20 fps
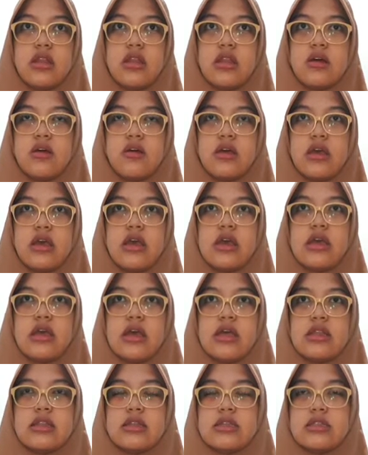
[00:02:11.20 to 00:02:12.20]
Okay,
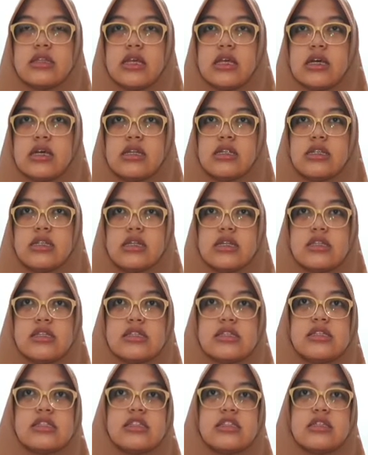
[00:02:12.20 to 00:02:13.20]
and the second
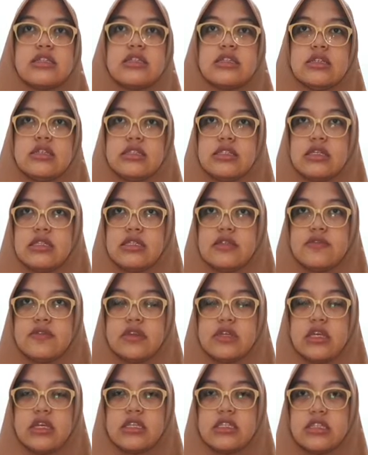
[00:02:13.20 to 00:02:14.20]
is
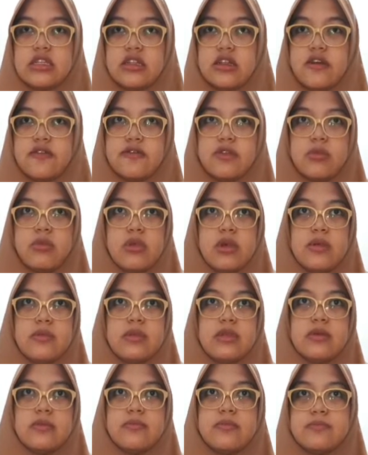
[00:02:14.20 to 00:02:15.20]
identification of the
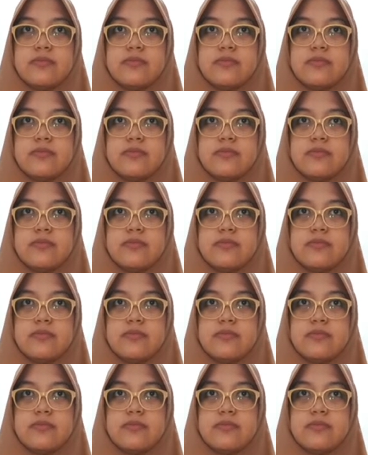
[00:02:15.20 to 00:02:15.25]
problem.